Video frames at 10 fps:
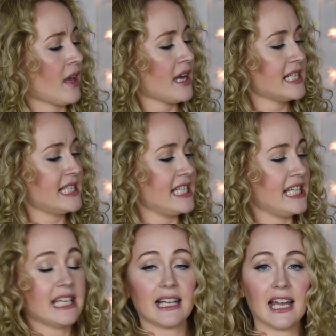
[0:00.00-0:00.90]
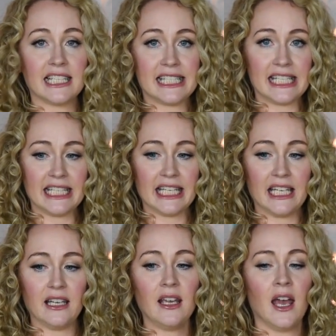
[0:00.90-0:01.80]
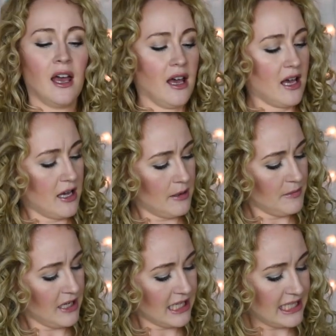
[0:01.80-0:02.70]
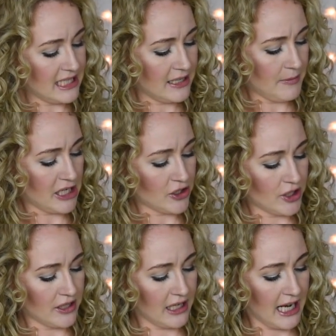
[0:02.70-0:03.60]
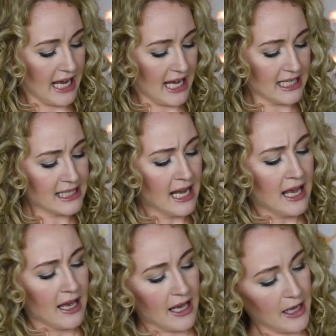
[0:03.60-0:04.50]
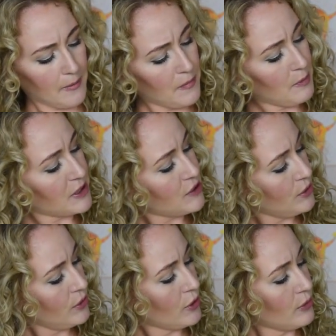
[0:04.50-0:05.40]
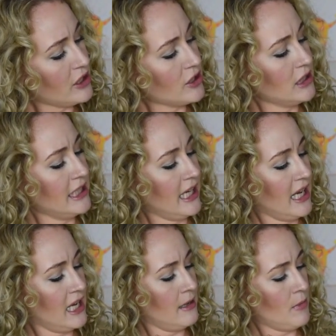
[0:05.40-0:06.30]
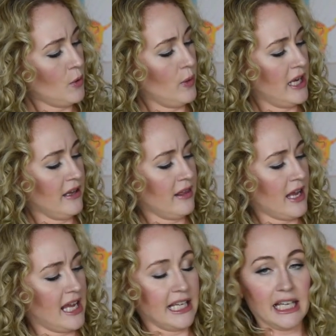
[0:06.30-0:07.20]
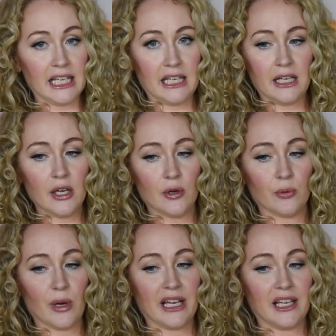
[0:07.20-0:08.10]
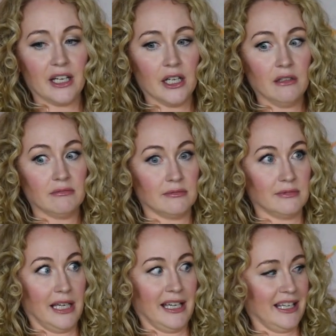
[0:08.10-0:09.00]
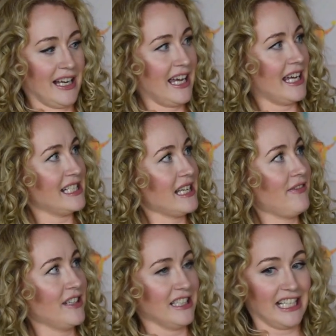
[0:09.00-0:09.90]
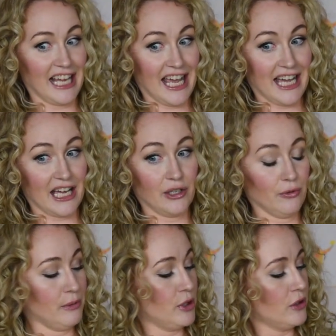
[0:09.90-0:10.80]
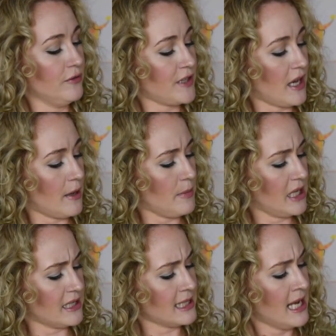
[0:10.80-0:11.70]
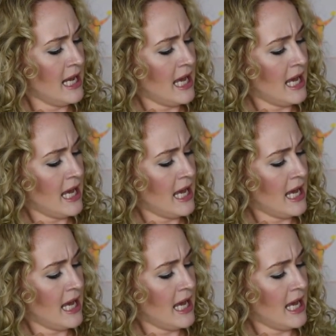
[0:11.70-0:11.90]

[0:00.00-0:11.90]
high C and the high D key that I did make sure that it has. The bassoon originally came with a key right here that I definitely had removed because